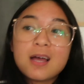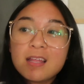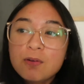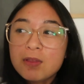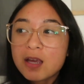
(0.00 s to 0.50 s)

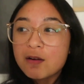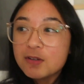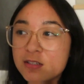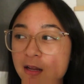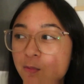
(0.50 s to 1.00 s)
I don't think I
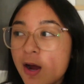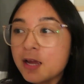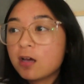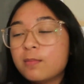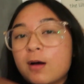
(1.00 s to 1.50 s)
ever said
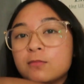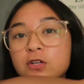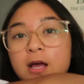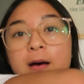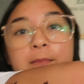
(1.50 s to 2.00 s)
why I got a palm
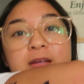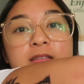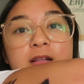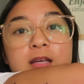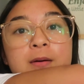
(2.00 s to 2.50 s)
tree. Um,
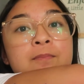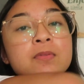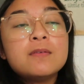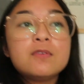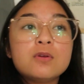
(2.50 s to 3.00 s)
basically,
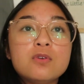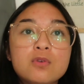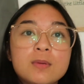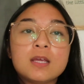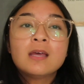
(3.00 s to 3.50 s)
if you
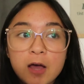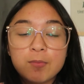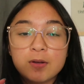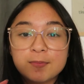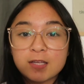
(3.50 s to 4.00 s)
knew me, I've
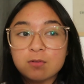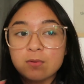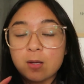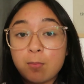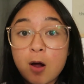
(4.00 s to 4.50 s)
been obsessed
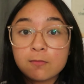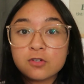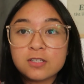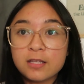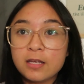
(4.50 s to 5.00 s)
with like palm
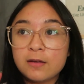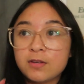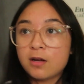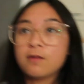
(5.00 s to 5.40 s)
trees and leaves and